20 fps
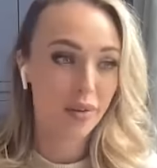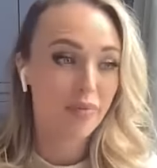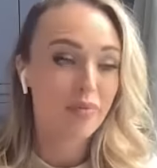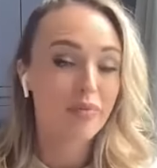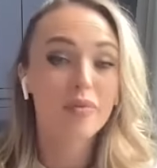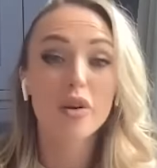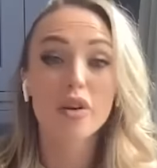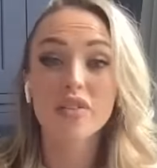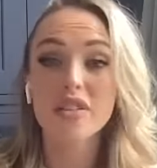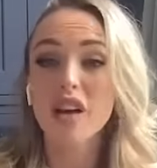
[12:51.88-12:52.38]
to
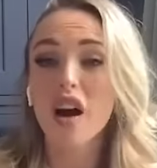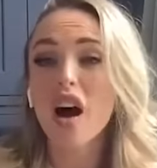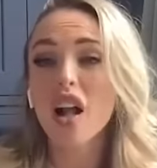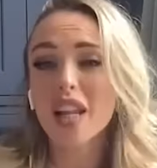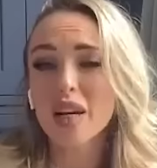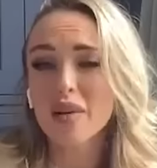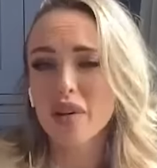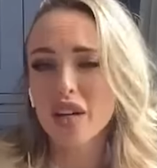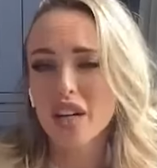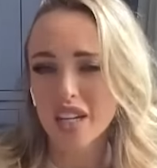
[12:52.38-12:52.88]
move to
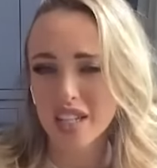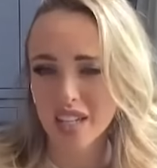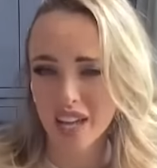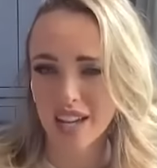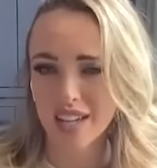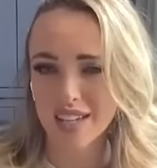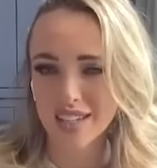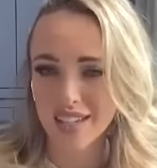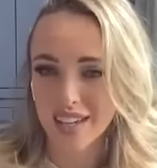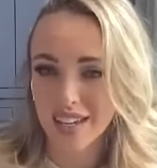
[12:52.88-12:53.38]

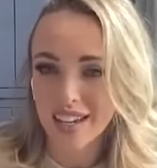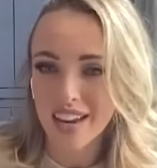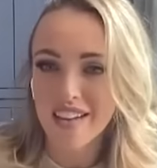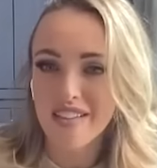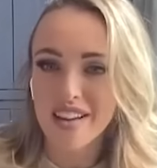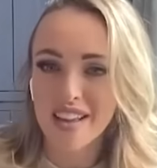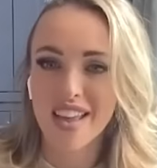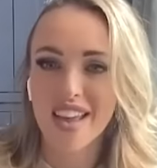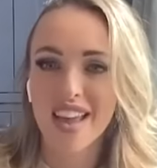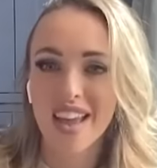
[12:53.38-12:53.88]
Hollywood and did
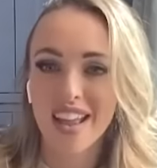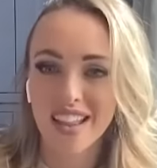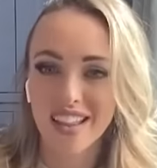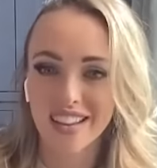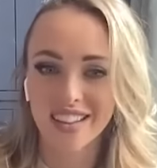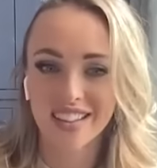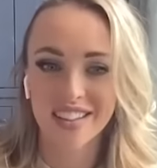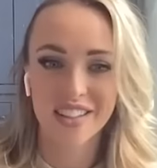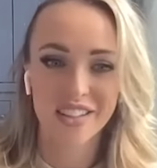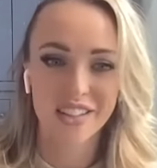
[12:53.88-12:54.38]
everything
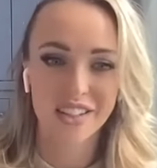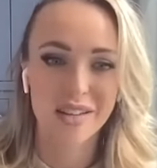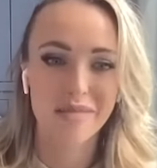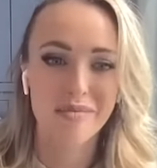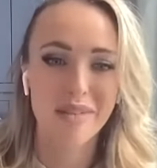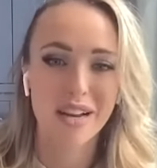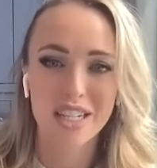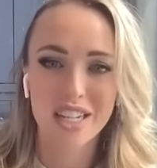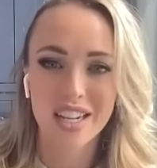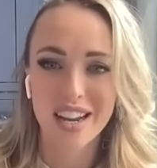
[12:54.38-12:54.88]
that you
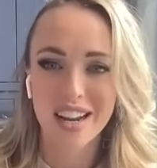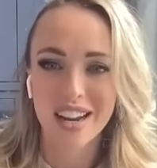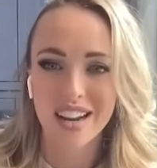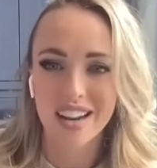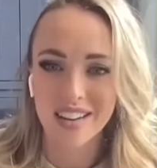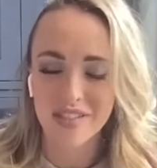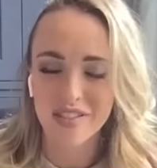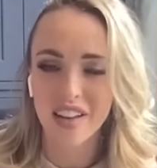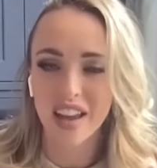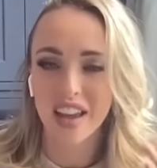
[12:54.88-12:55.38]
could
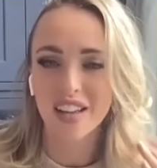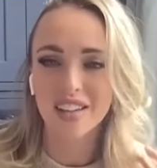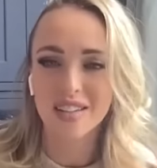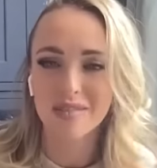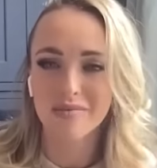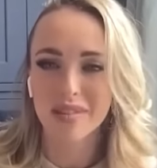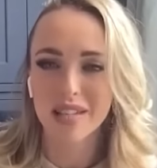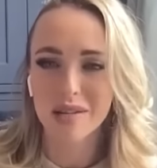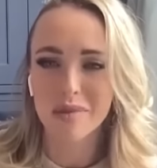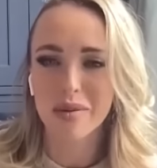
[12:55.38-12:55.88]
imagine and
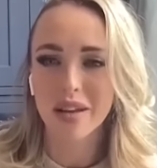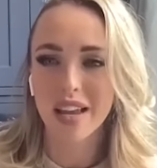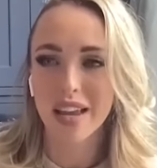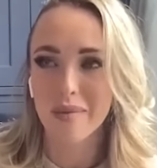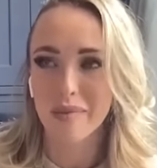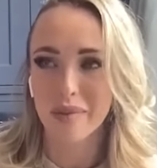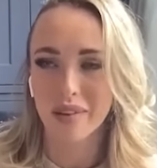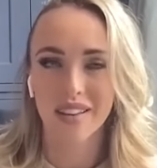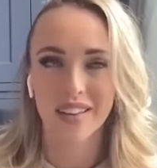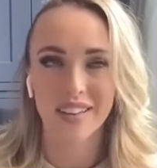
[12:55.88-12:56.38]
failed
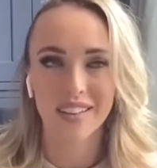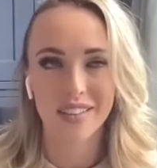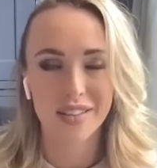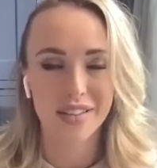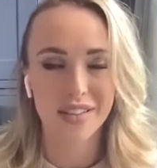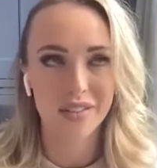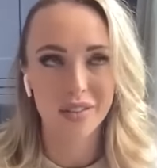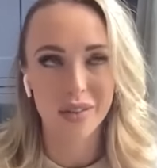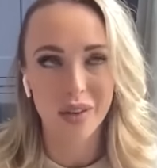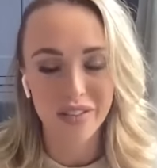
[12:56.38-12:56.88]
miserably, but it
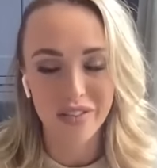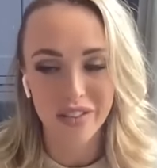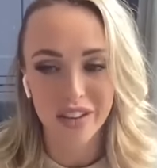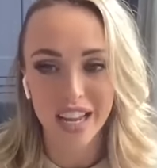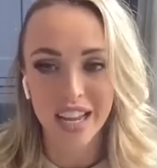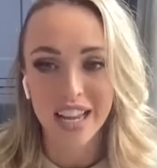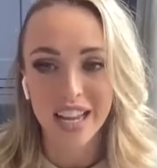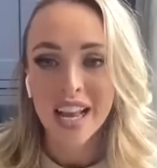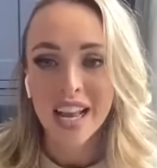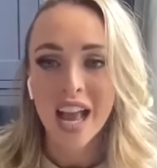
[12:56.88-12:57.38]
was quite
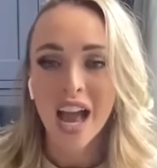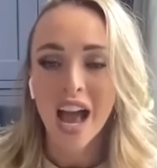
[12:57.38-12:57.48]
funny.